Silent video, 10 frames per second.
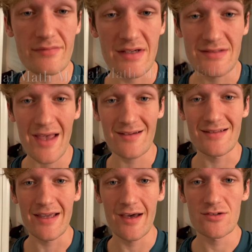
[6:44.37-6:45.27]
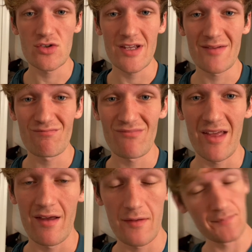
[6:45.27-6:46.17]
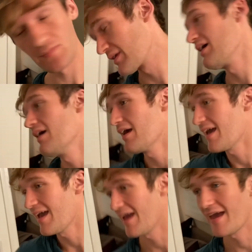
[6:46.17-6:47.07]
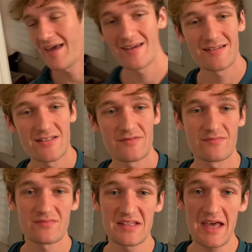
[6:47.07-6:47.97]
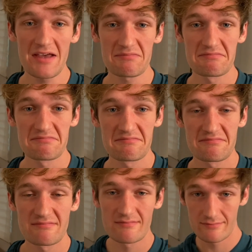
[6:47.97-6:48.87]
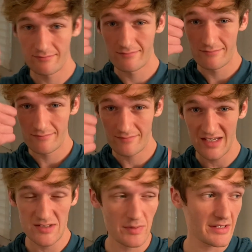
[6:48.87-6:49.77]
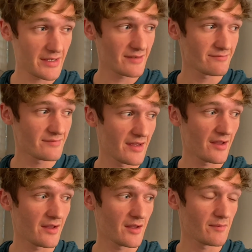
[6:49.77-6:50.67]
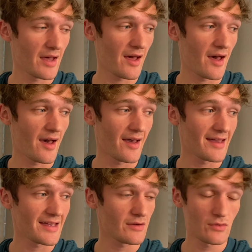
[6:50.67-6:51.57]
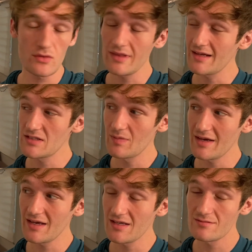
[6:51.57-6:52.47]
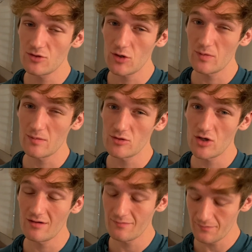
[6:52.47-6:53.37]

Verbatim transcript: exactly, actually, um and yeah, it's pretty good. um I oh that's my chicken parmesan.